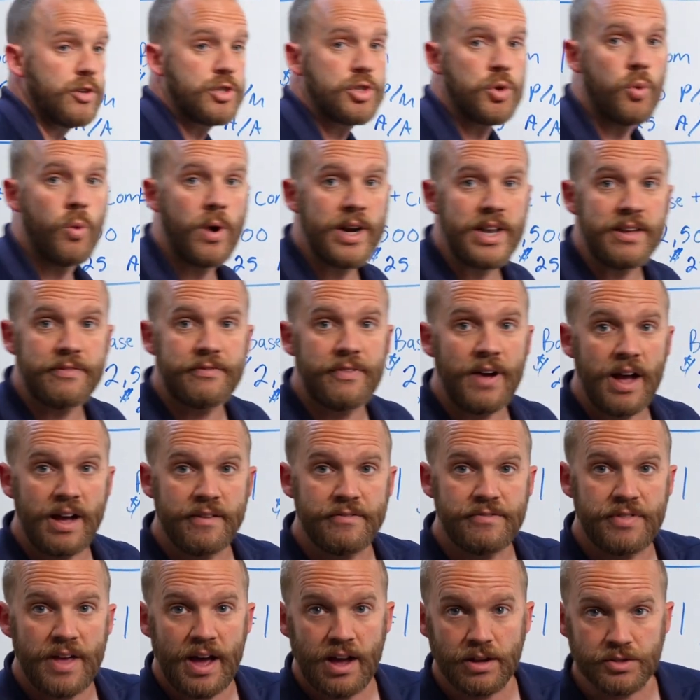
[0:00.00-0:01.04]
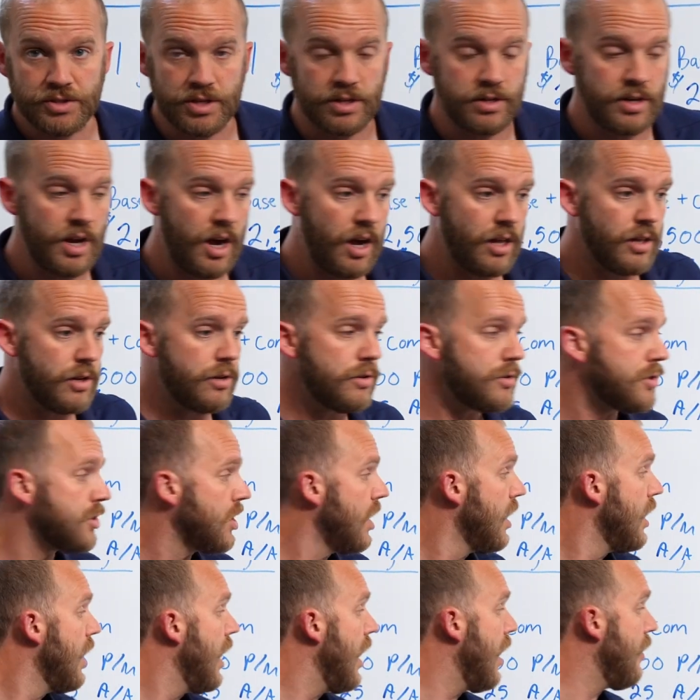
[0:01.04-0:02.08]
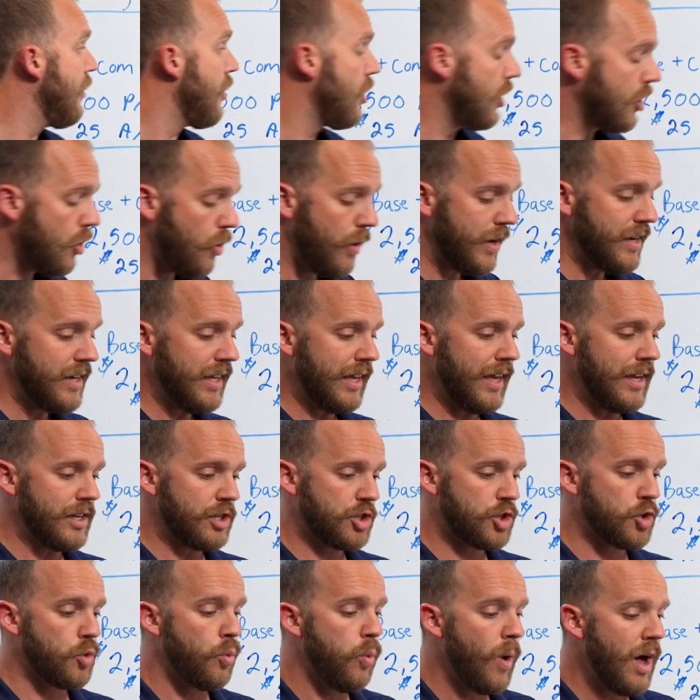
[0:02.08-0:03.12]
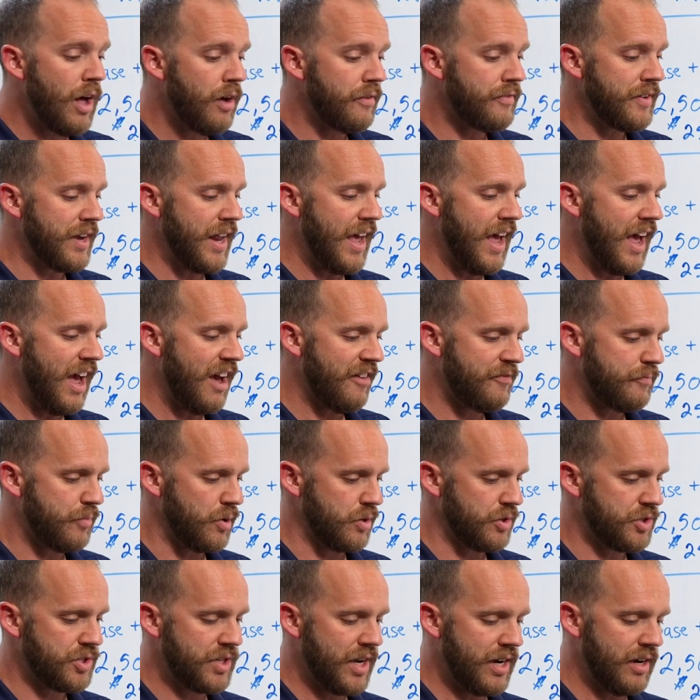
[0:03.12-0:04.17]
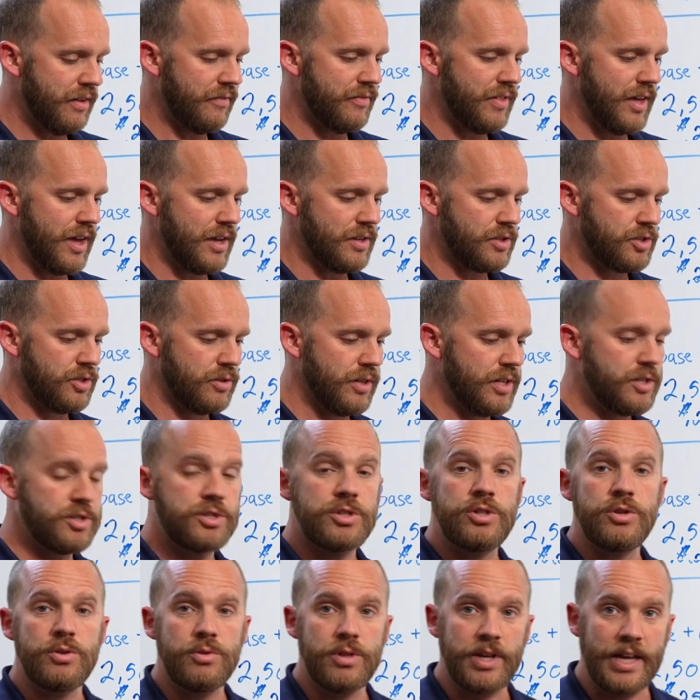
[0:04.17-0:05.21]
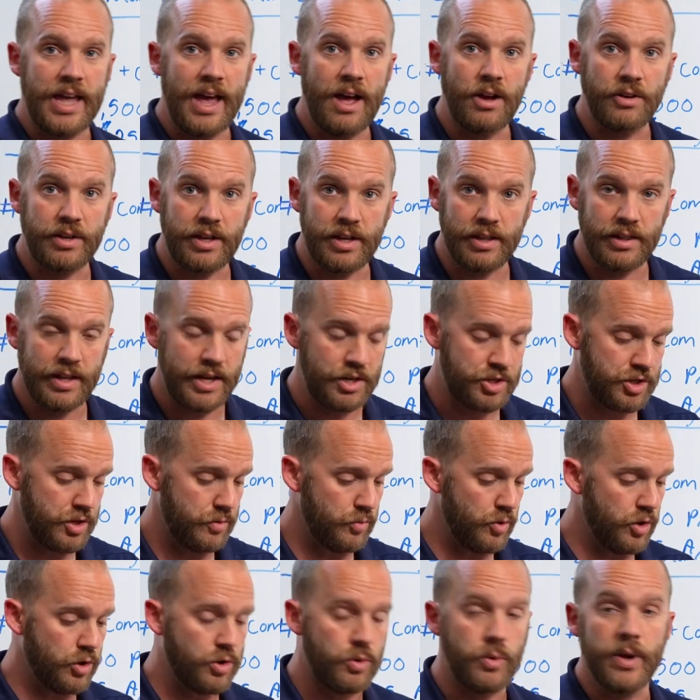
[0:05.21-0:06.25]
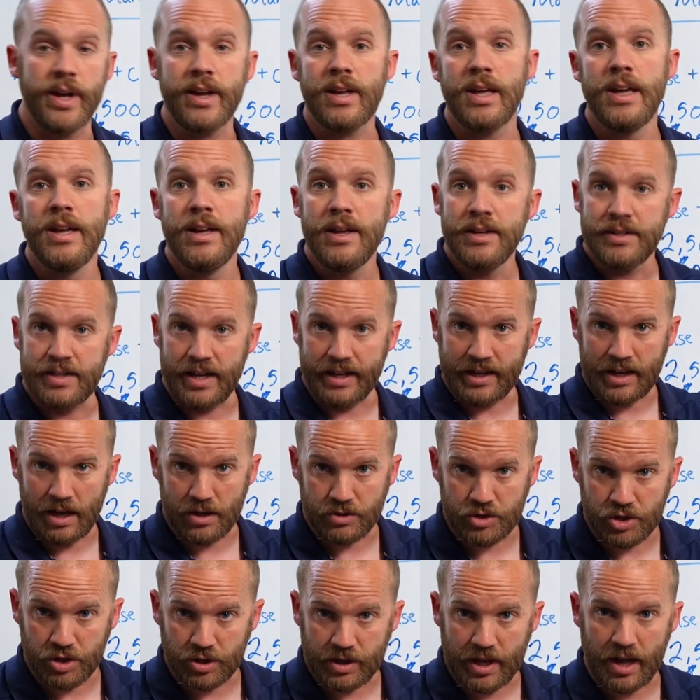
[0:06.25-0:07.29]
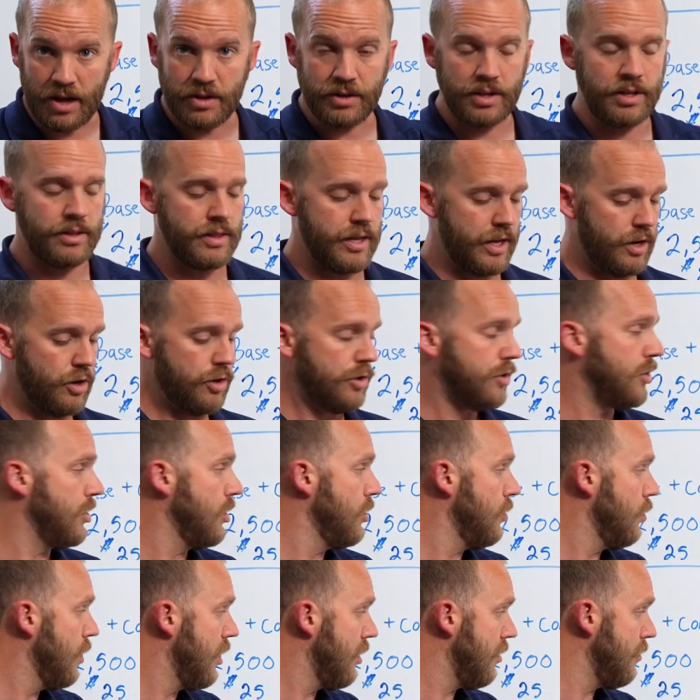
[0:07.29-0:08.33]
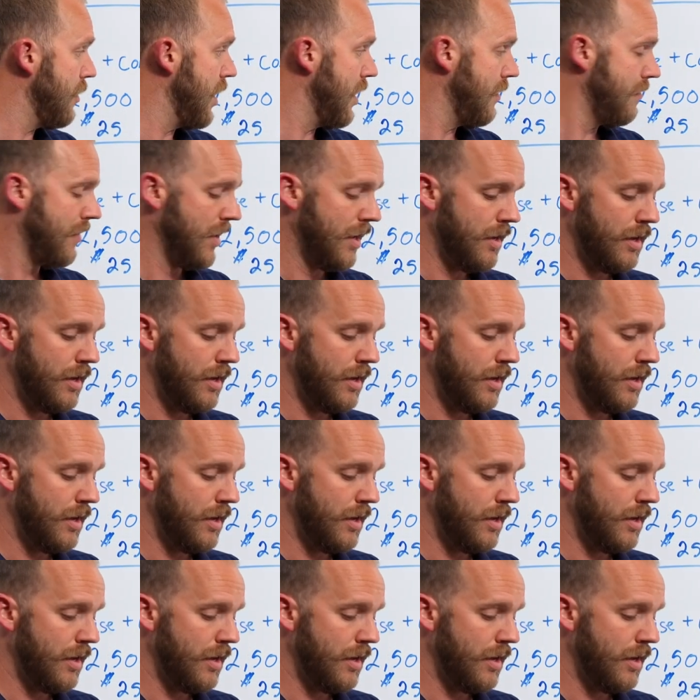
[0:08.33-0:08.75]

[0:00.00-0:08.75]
$25,000, and they're going to get 12.5% of that. So let's do the calculation real quick. Take out your calculator, do it with me.